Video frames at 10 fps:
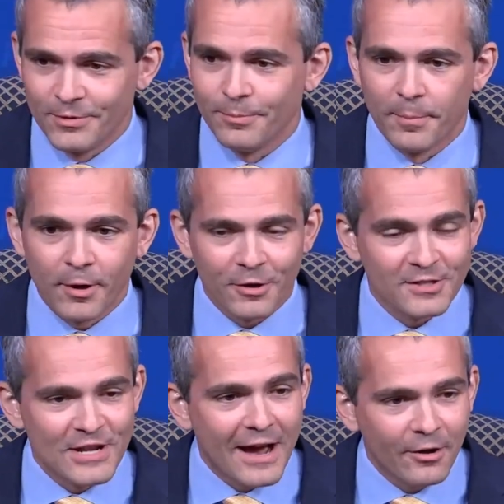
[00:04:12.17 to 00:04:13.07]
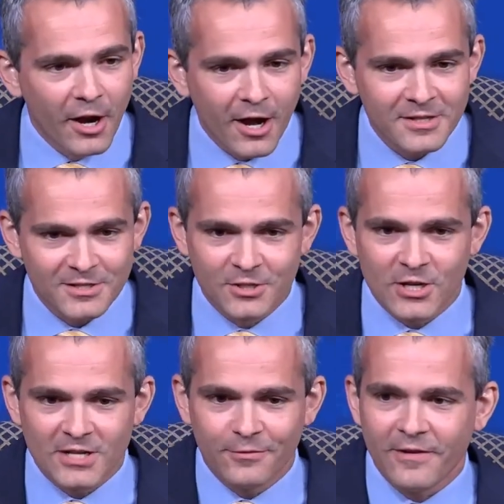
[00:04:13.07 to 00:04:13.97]
The burden's not on us to
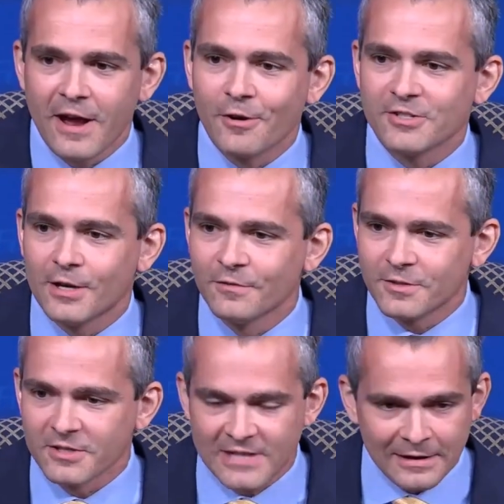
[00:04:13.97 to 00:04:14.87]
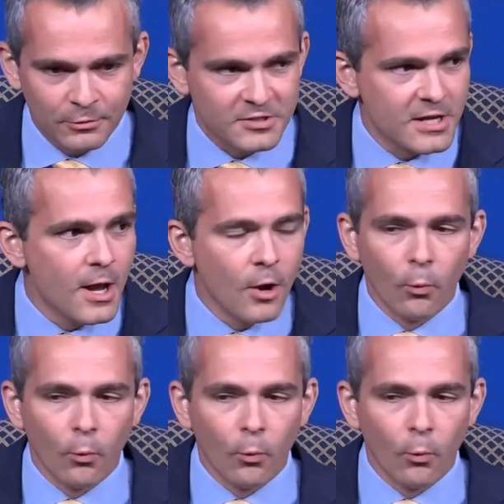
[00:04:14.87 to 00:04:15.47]
justify ourselves to the secularists.